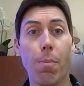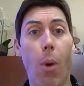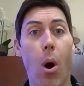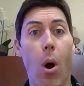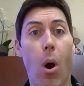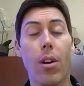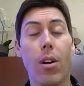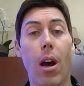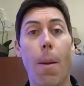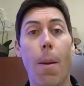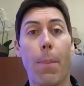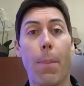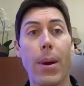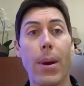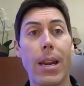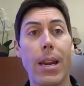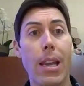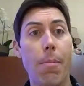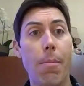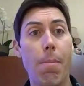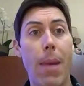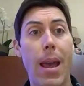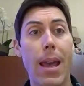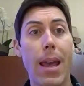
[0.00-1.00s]
small
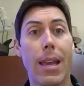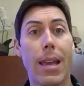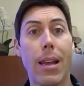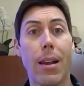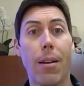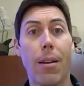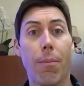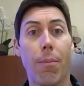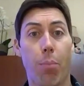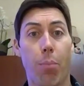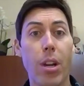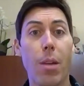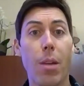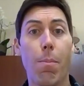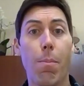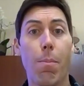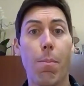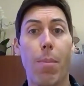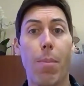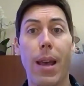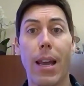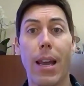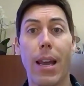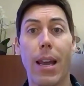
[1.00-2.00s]
company making
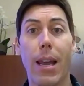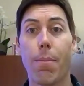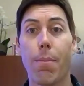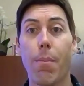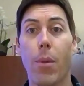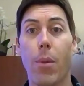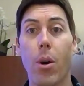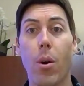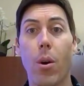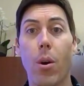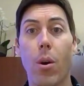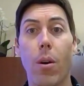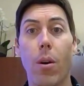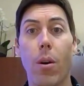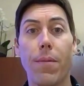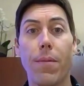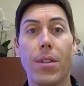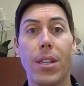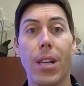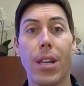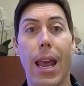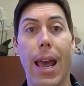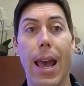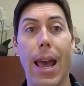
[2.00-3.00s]
pretty big moves
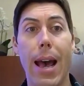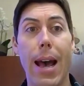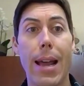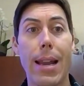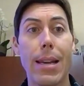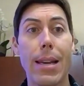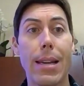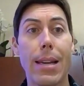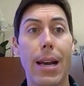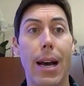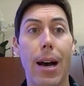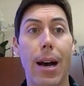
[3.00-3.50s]
and,